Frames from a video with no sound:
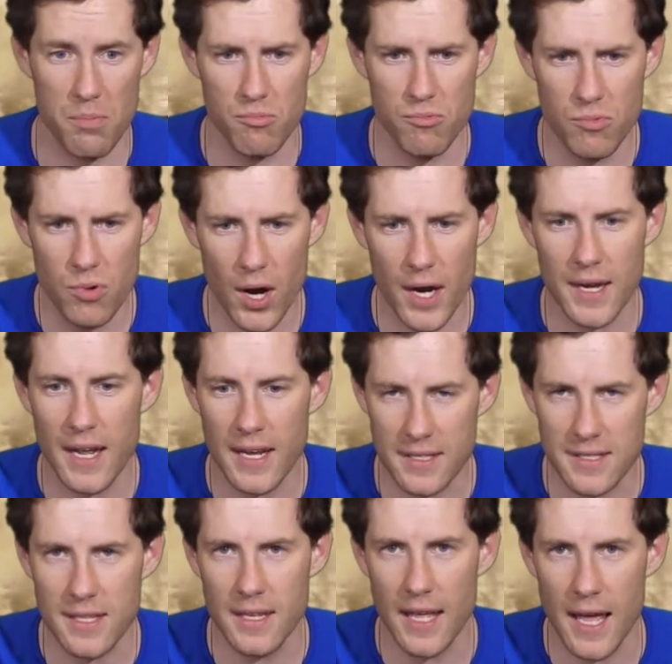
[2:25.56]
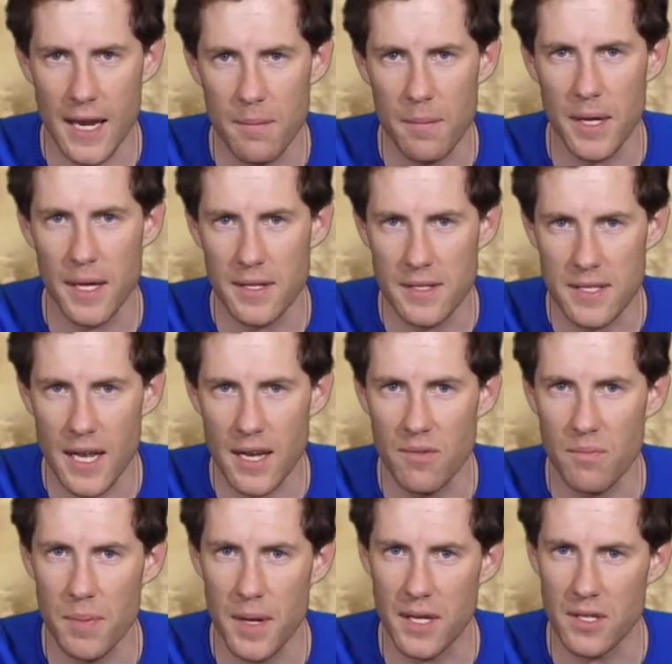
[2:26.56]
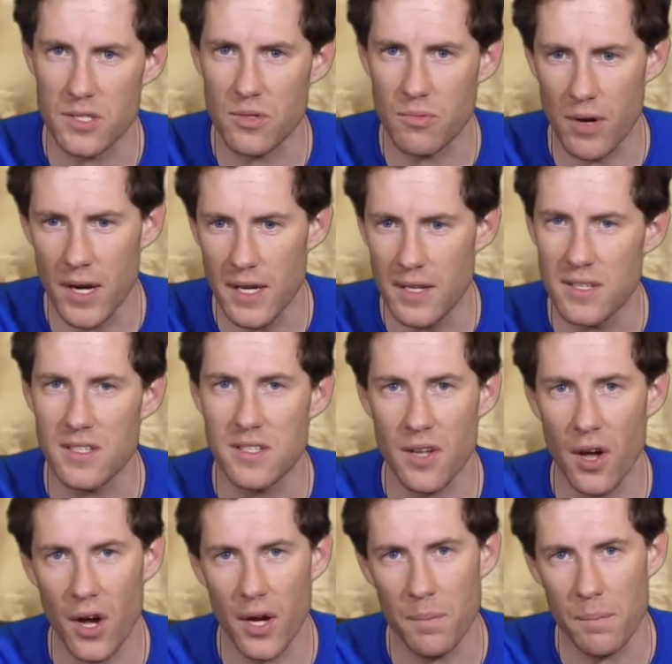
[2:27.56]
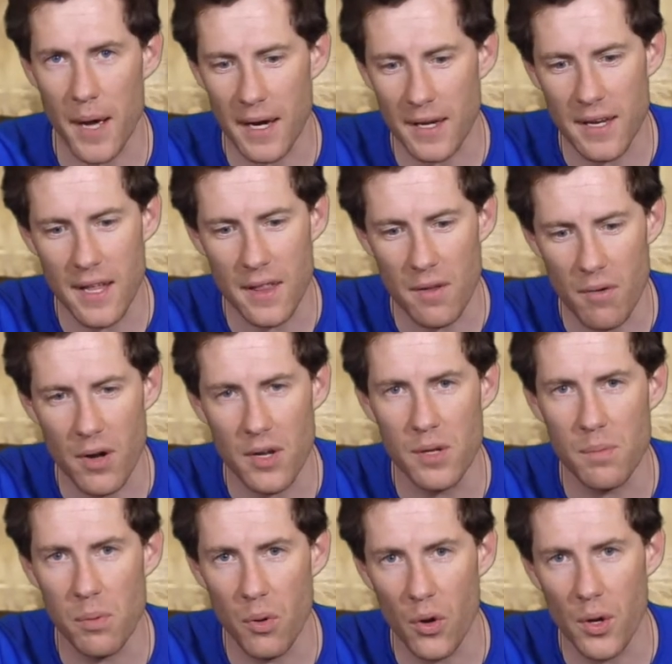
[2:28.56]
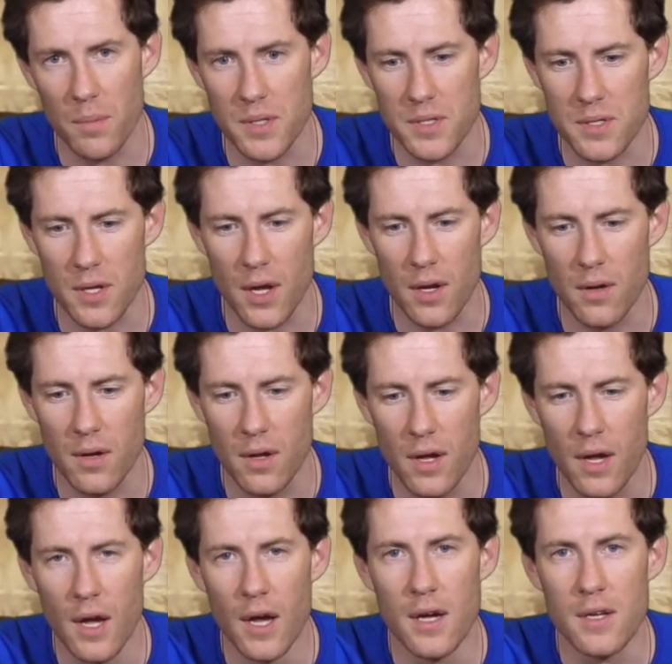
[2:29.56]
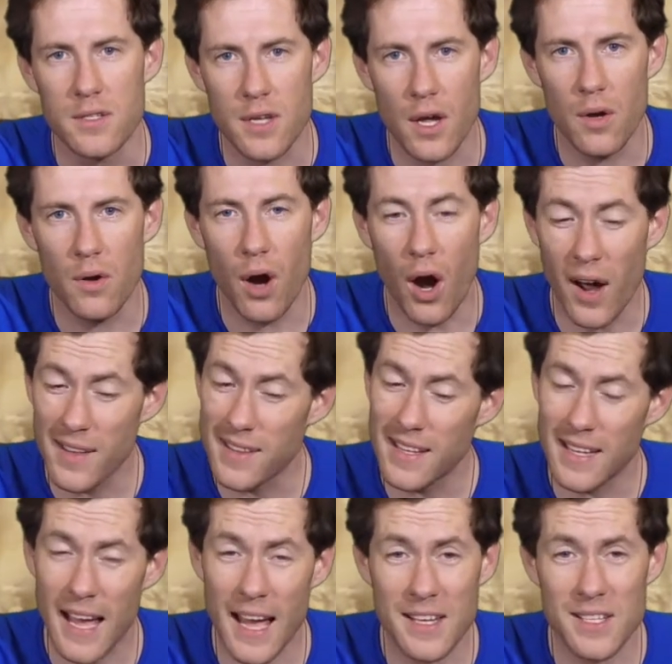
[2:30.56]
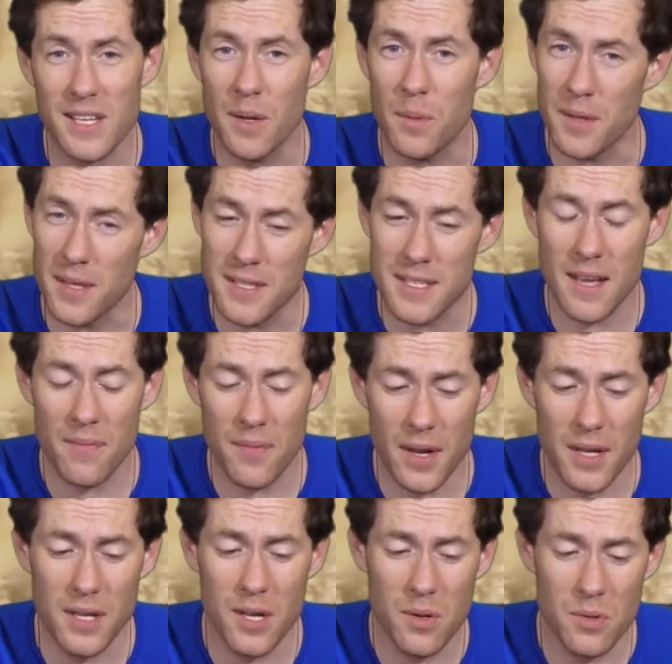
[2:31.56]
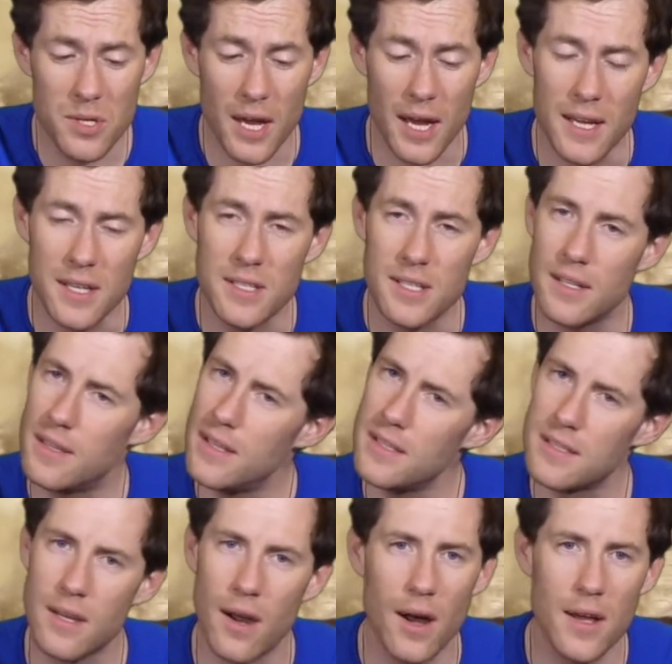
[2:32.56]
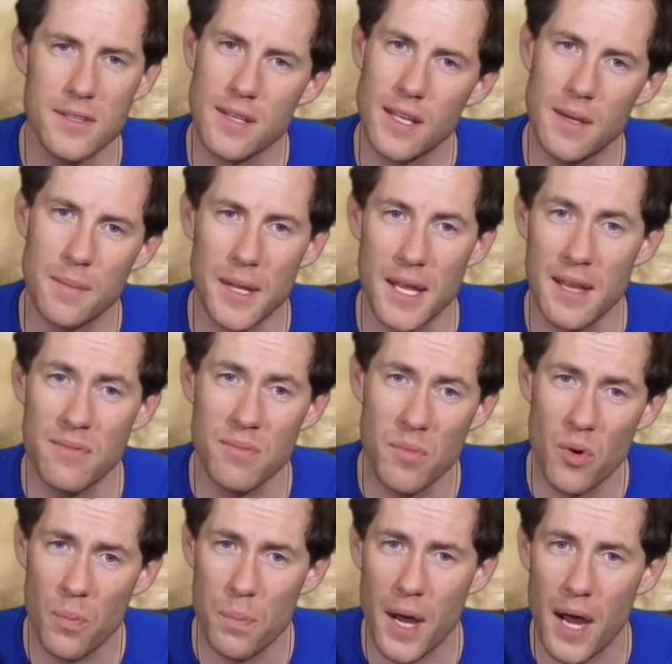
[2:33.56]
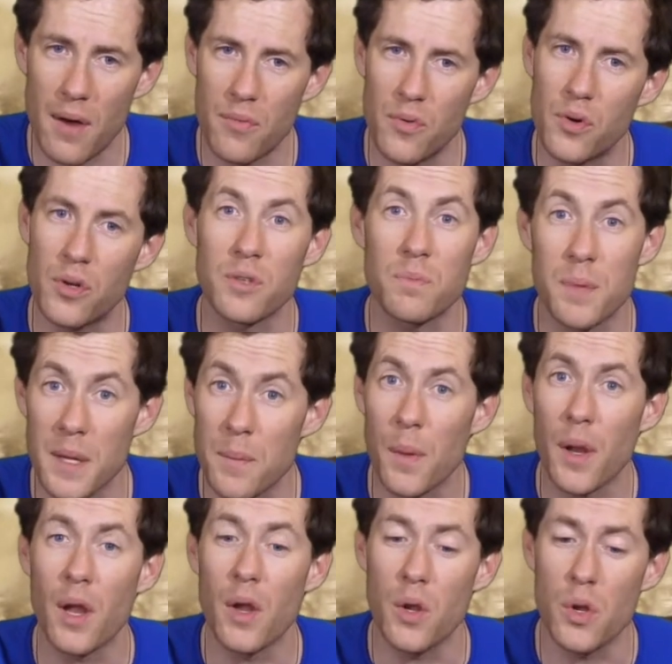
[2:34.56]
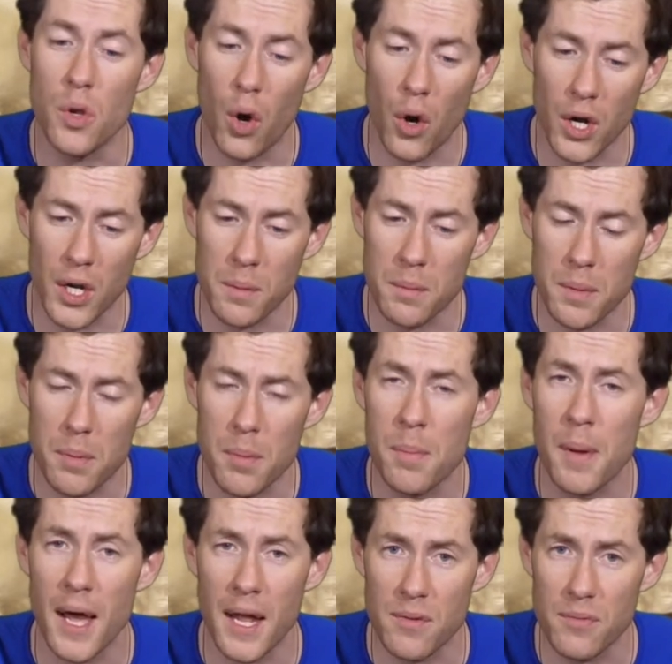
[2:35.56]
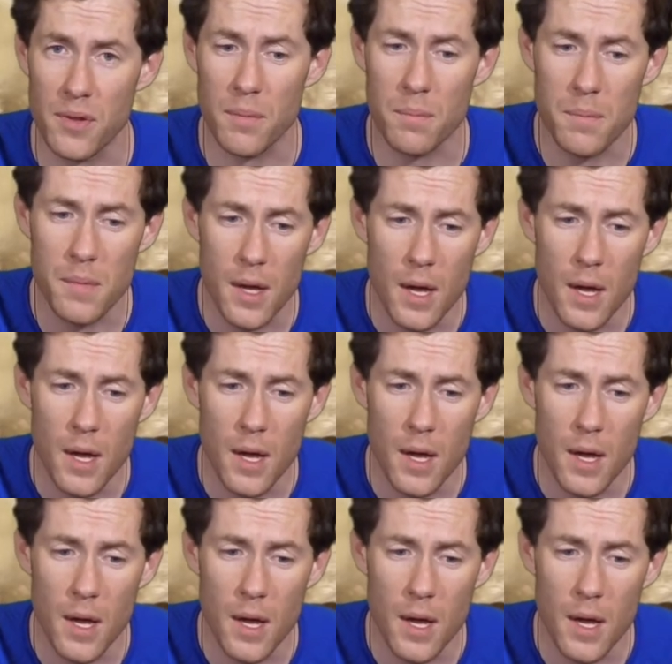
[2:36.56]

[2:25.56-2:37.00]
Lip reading: right next to the enemy instead of being screened and starting back near their own deployment zone. So I think actually with this FAQ change, these guys are going to be even more powerful because people are not going to be prepared for them.